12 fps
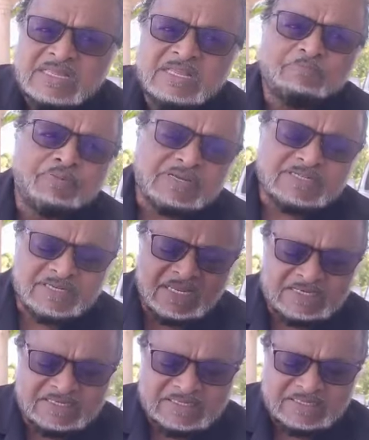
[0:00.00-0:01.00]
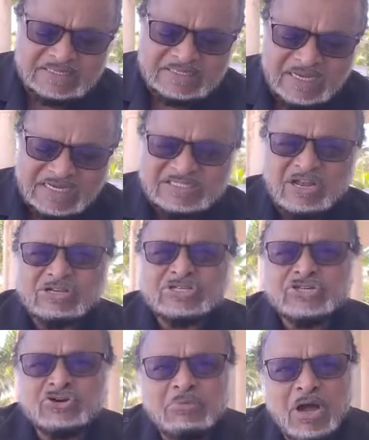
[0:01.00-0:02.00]
the president has done
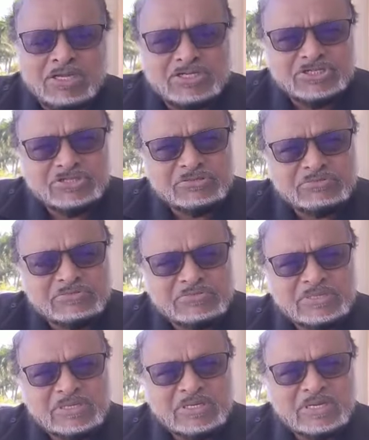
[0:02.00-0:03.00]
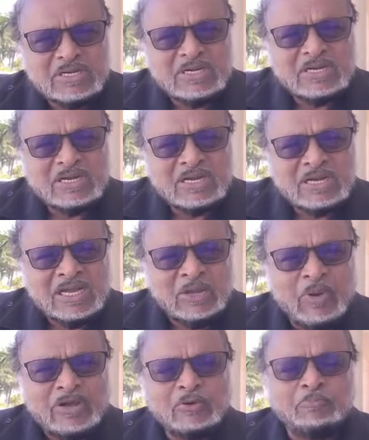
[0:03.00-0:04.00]
so much. He
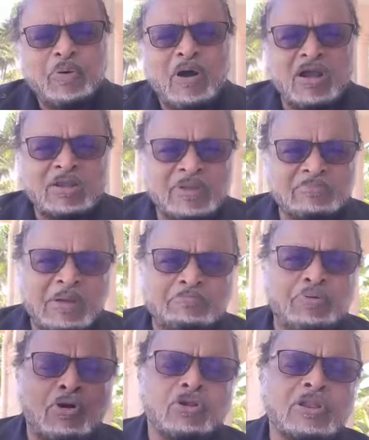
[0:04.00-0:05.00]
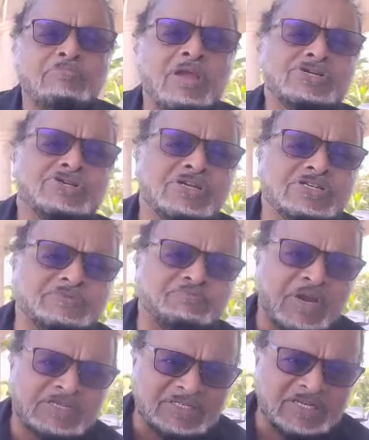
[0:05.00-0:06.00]
went to parliament by proclamation as
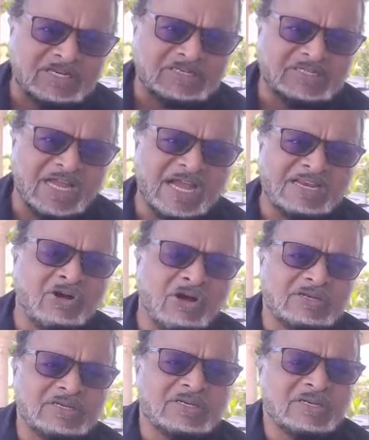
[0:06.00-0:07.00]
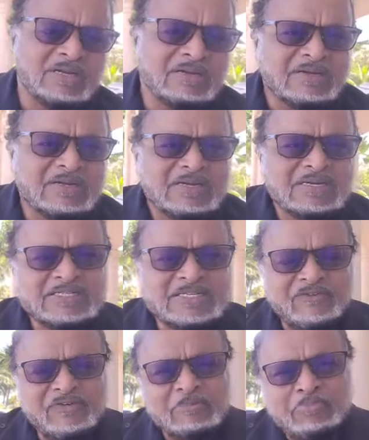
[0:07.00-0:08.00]
president and got
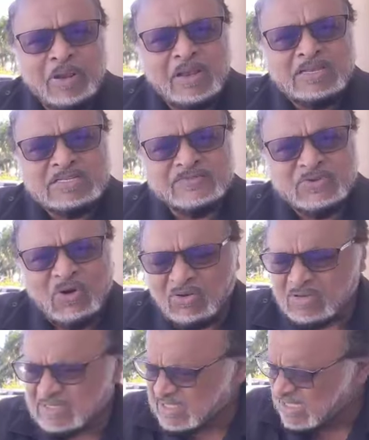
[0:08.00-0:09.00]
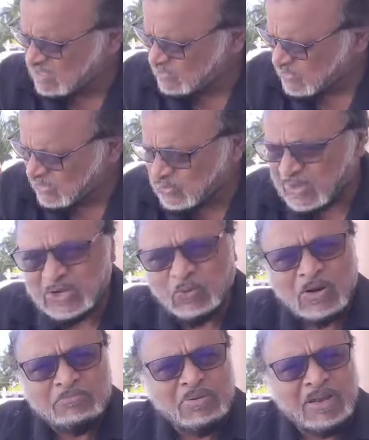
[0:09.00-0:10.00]
several billions of dollars, I think
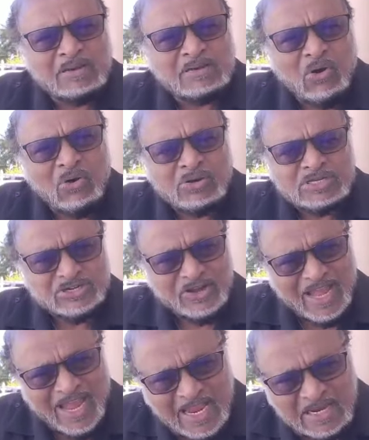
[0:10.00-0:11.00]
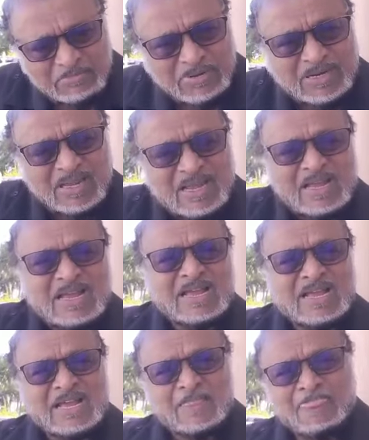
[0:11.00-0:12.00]
$21 billion to aid. But
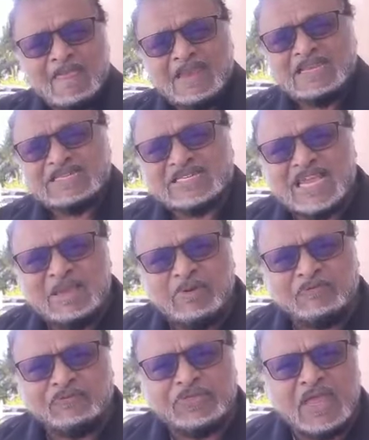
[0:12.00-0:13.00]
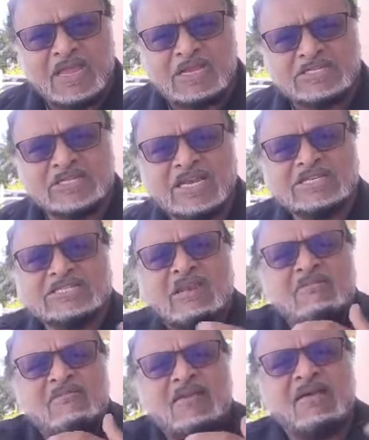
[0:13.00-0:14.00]
in the scheme of things, that is
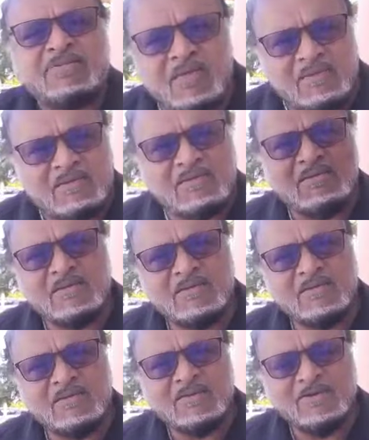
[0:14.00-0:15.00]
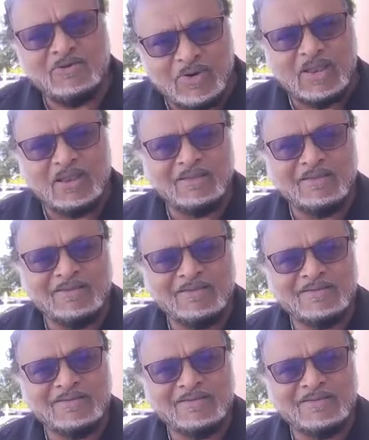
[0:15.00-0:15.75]
nothing, really,